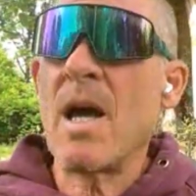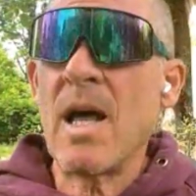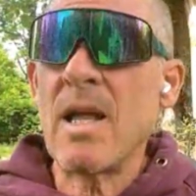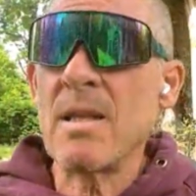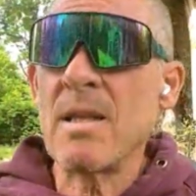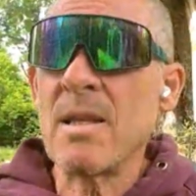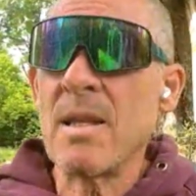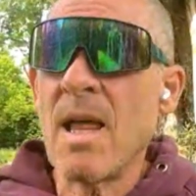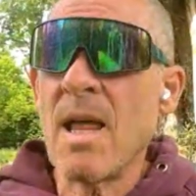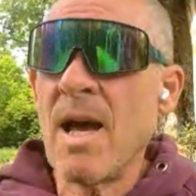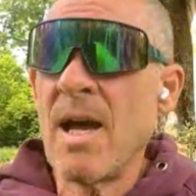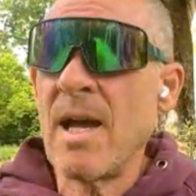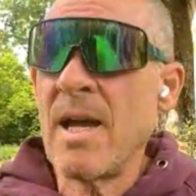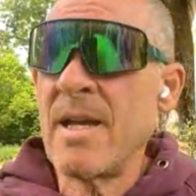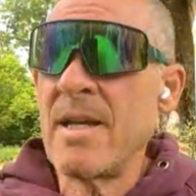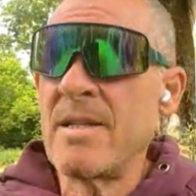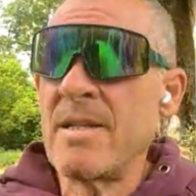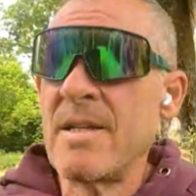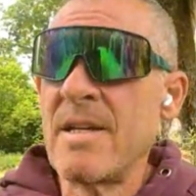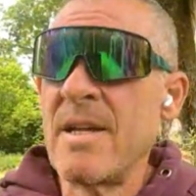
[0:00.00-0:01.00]

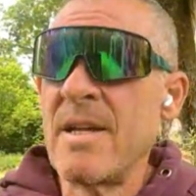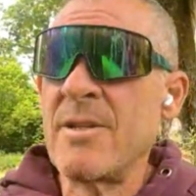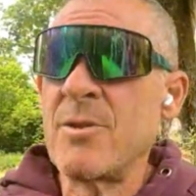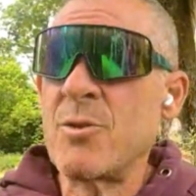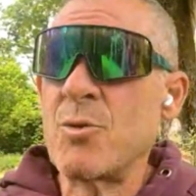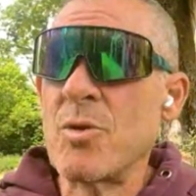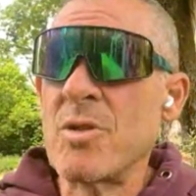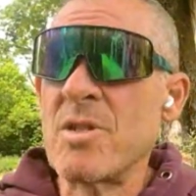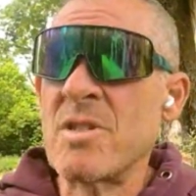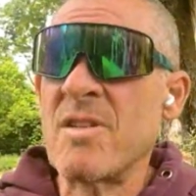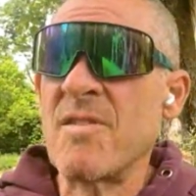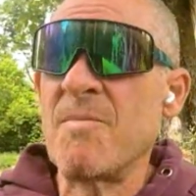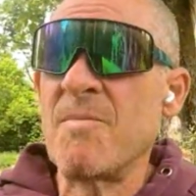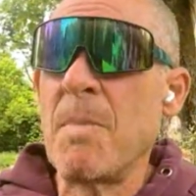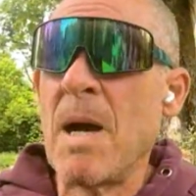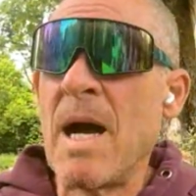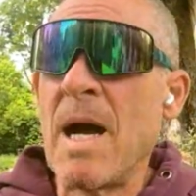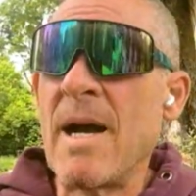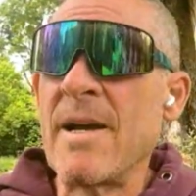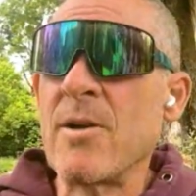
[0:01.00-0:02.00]
Aligned interest
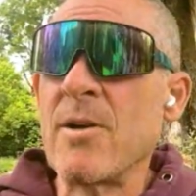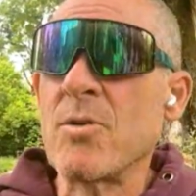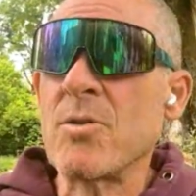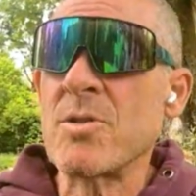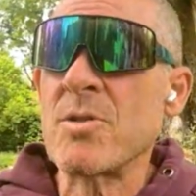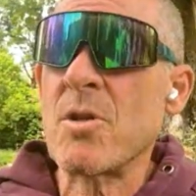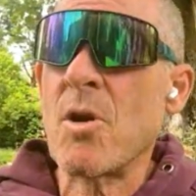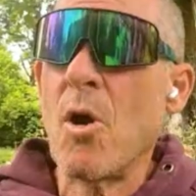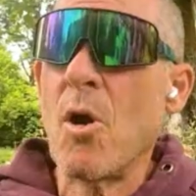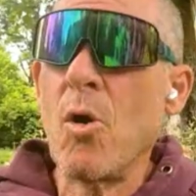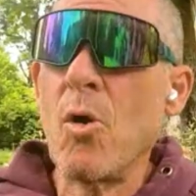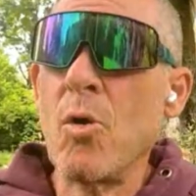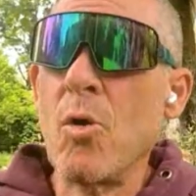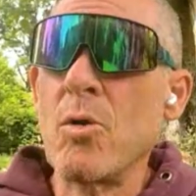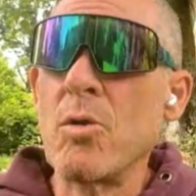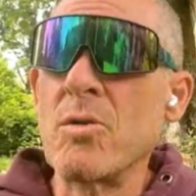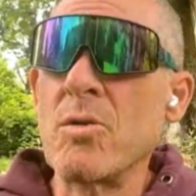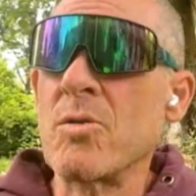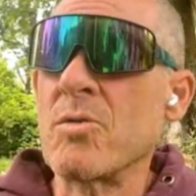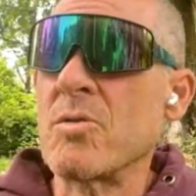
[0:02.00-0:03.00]
of buyers,
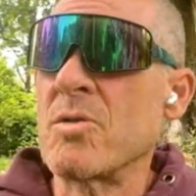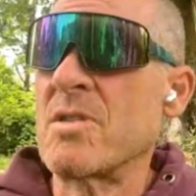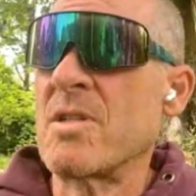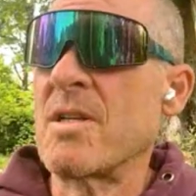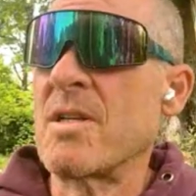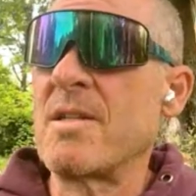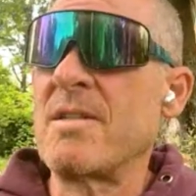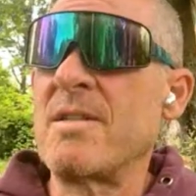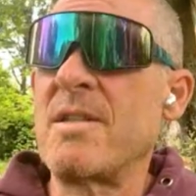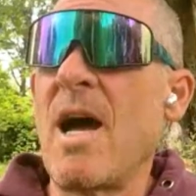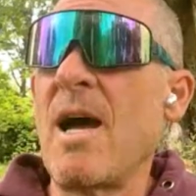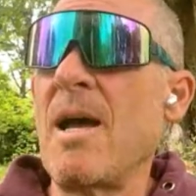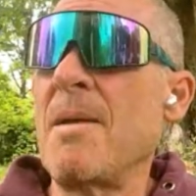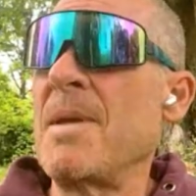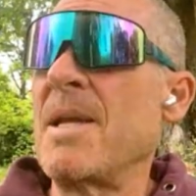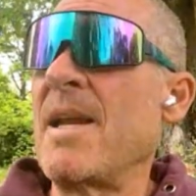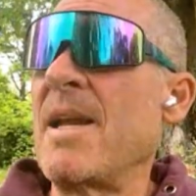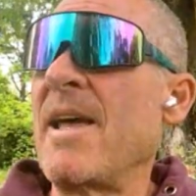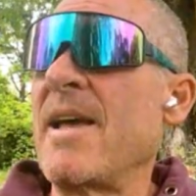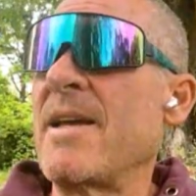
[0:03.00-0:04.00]
holders,
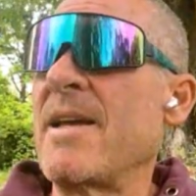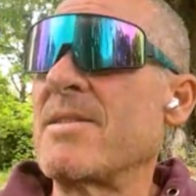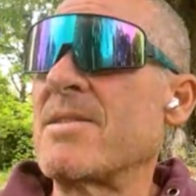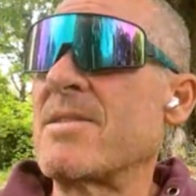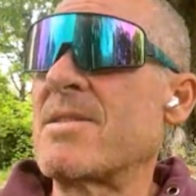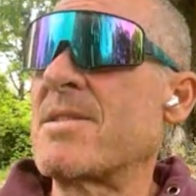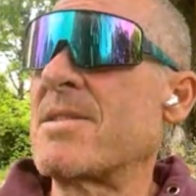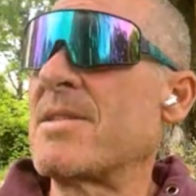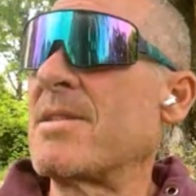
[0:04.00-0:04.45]
diamond hands,